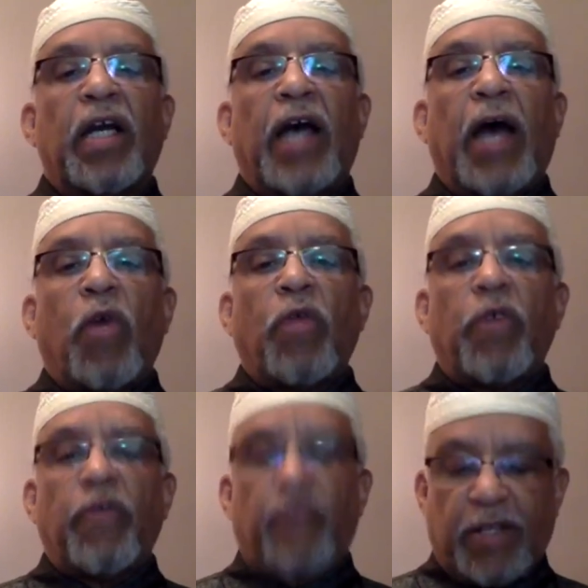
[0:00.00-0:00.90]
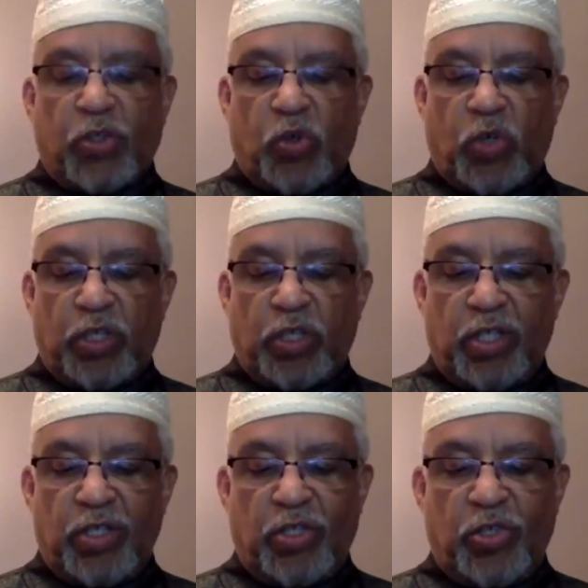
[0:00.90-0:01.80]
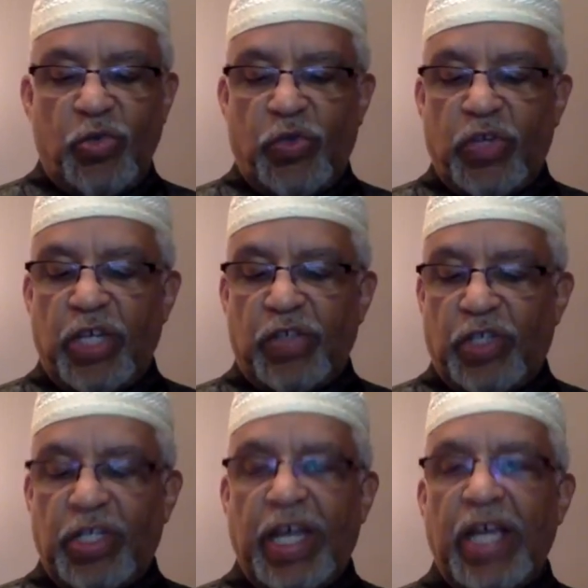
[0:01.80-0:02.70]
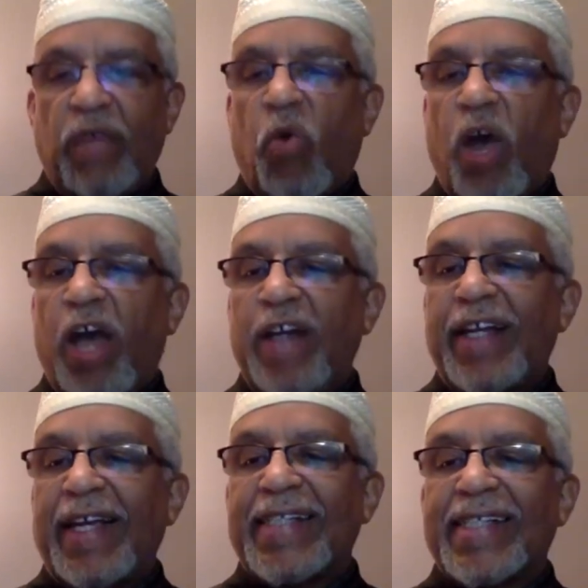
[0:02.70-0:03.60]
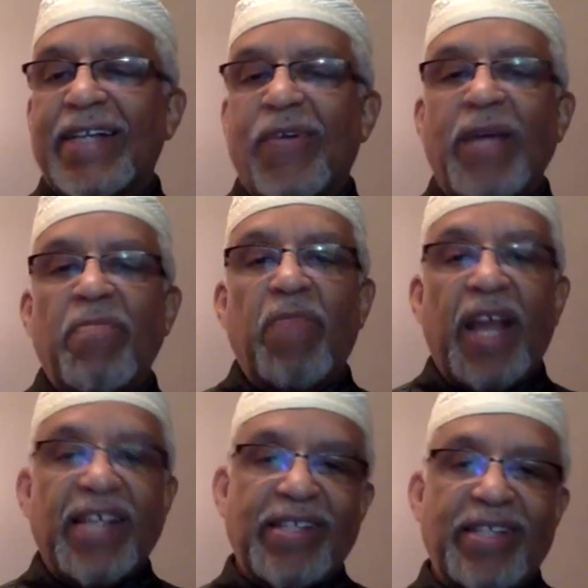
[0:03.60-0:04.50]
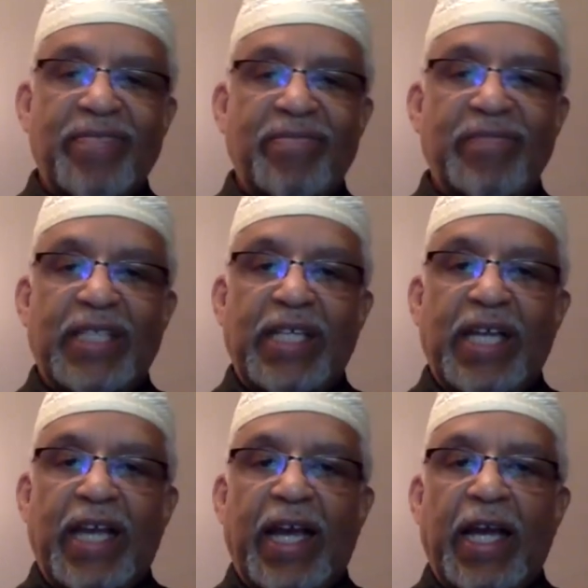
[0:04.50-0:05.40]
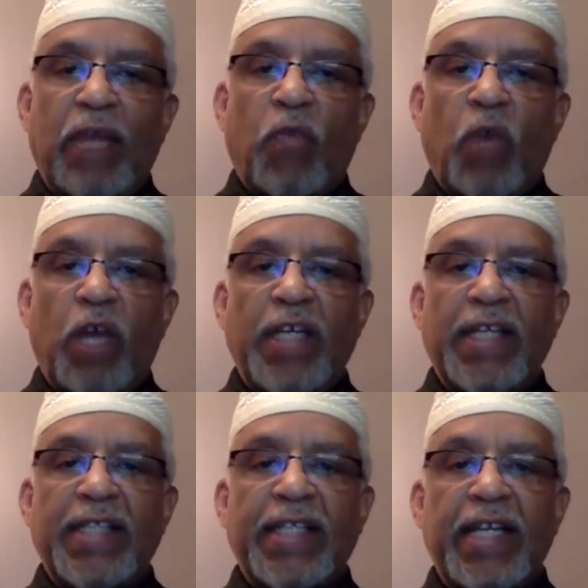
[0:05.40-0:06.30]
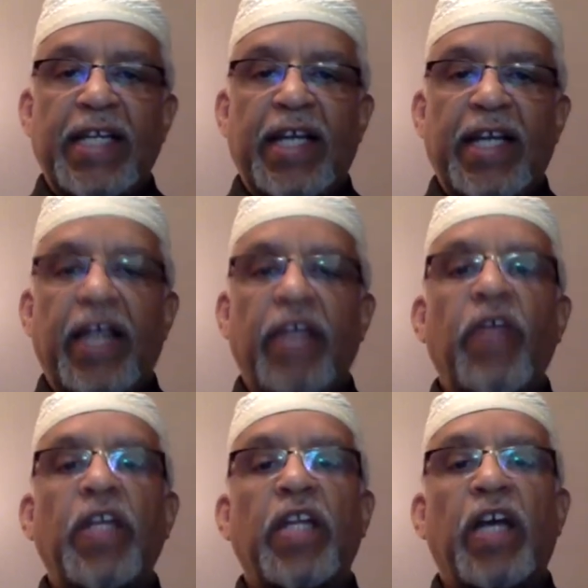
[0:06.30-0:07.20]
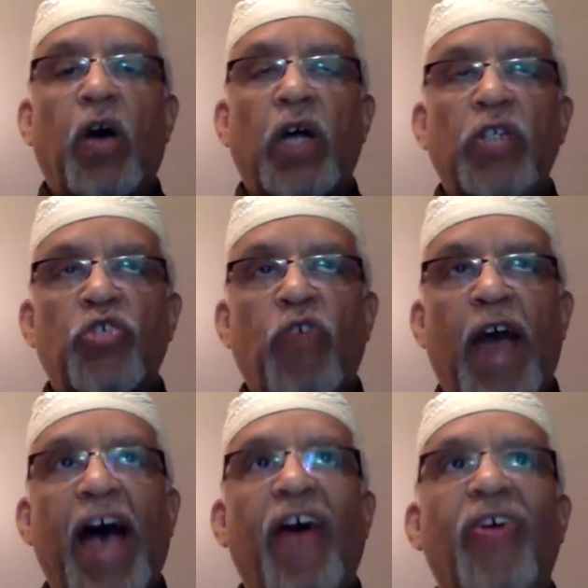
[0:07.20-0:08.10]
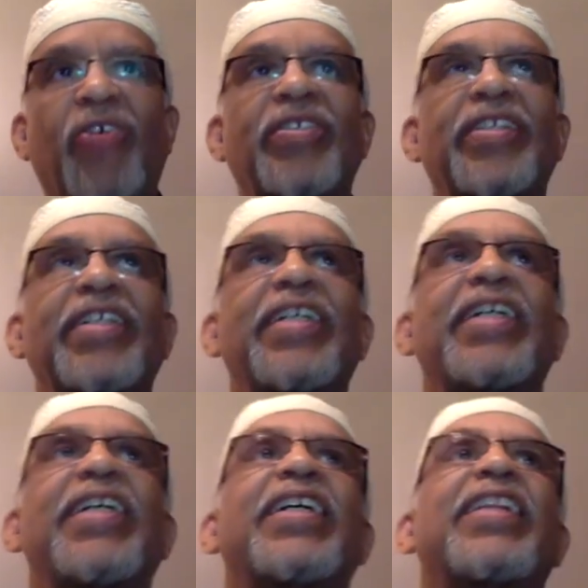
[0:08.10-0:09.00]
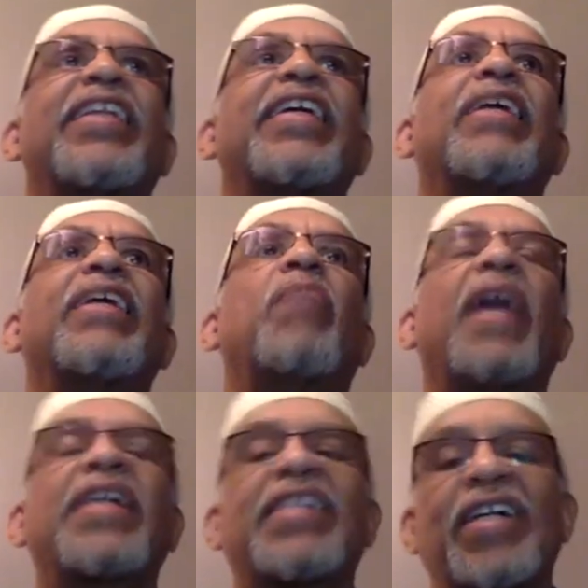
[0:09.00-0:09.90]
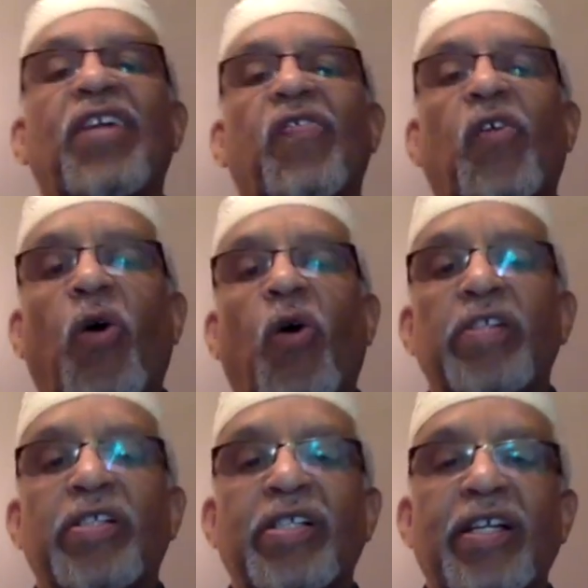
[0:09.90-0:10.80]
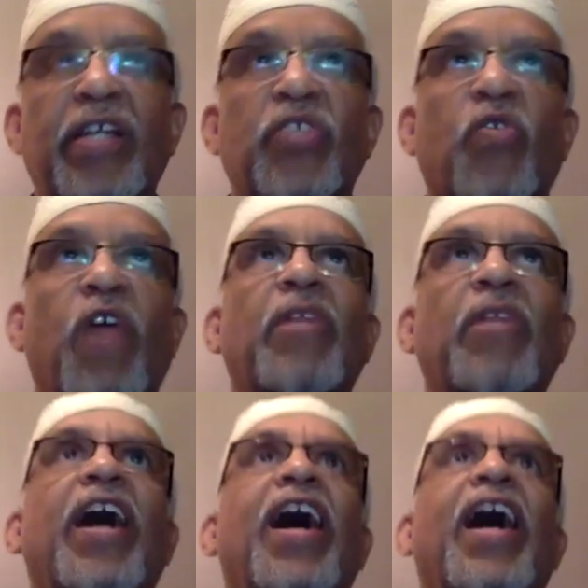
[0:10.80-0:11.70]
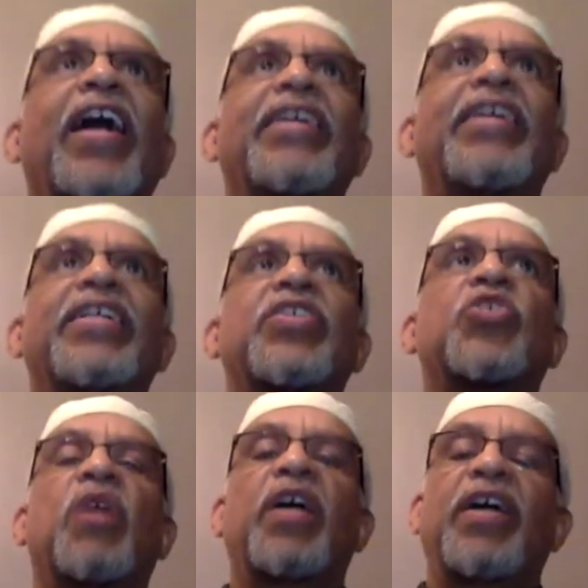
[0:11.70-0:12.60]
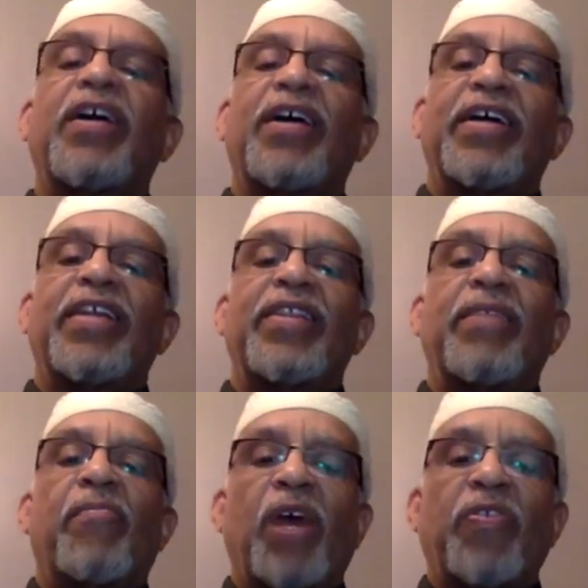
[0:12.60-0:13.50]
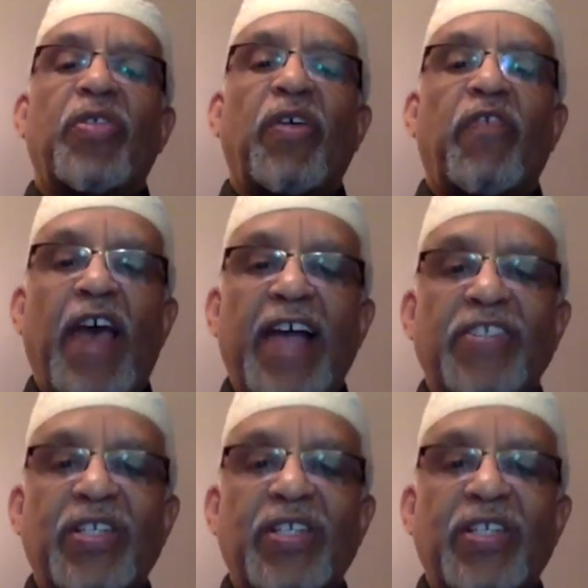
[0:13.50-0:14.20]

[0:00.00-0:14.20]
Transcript: I want to reflect on two things today. One is a great blessing, and one is a fitna or a trial. The blessing, of course, is Ramadan, is the month of fasting